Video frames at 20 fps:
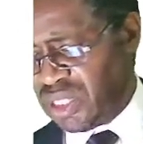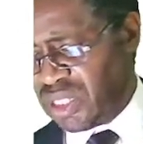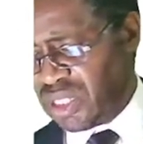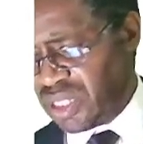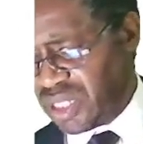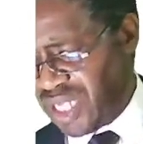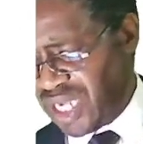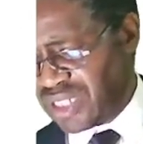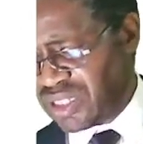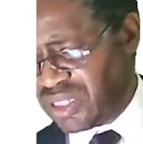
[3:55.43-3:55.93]

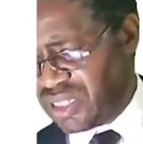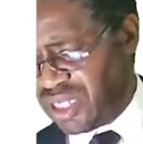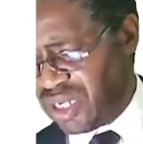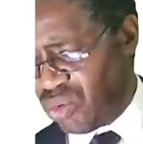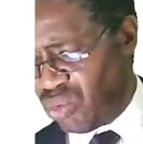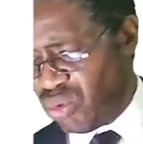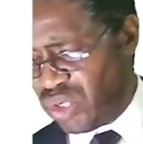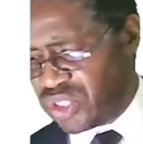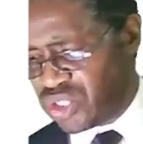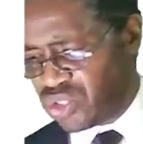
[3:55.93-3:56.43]
That's the
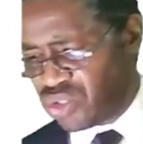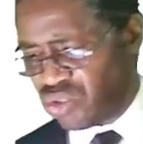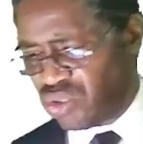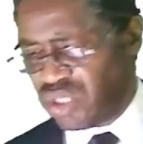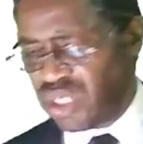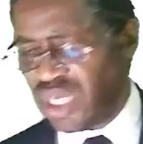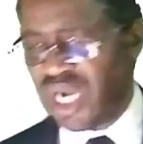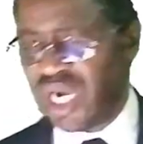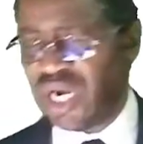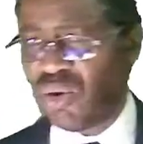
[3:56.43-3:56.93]

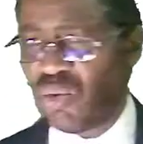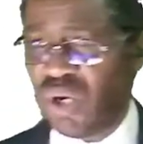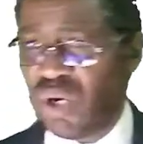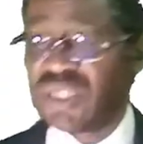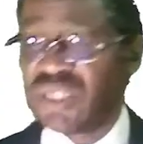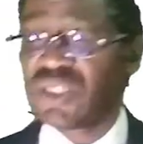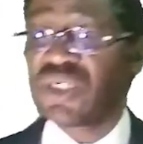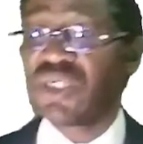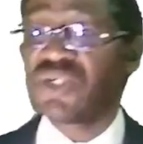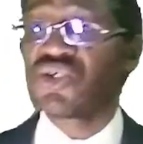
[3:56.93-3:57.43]
question I
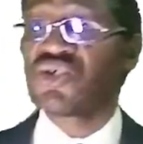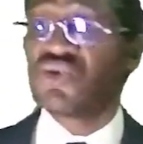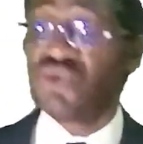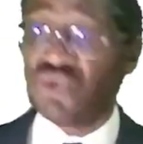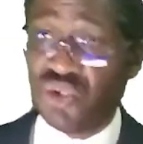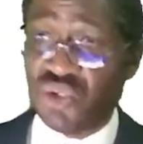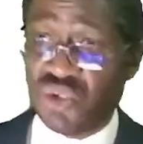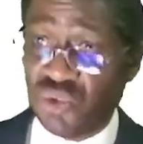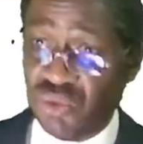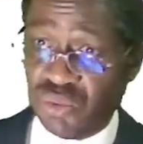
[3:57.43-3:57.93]
want us to
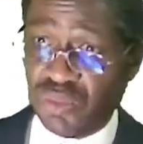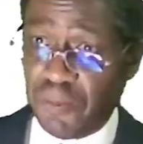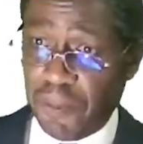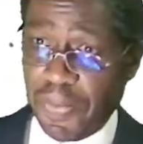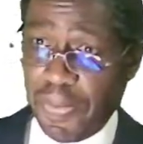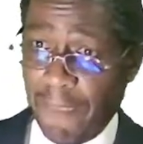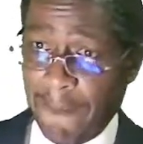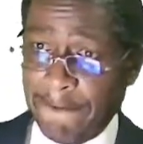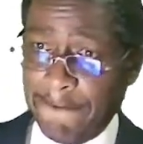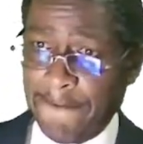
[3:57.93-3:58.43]
do.
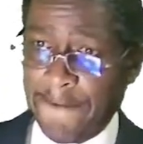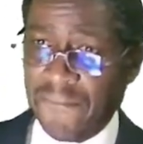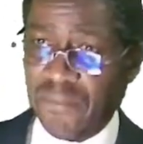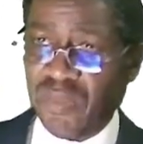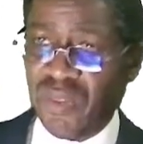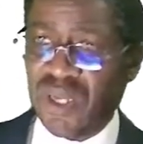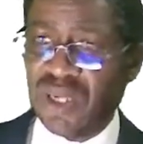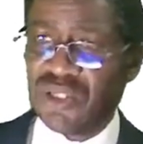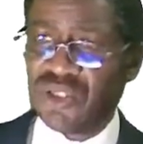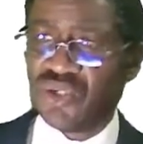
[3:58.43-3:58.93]

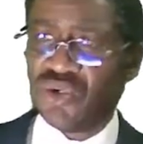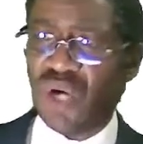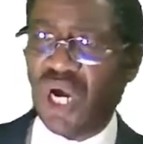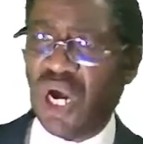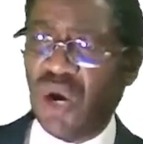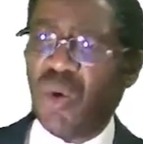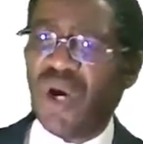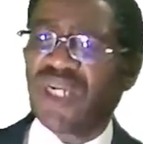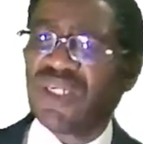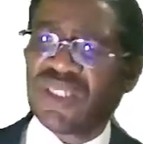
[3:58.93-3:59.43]
So I
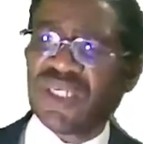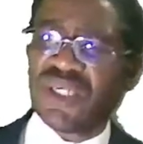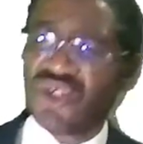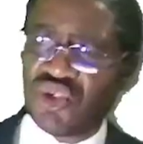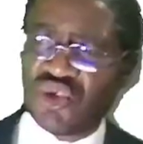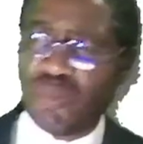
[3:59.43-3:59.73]
want us to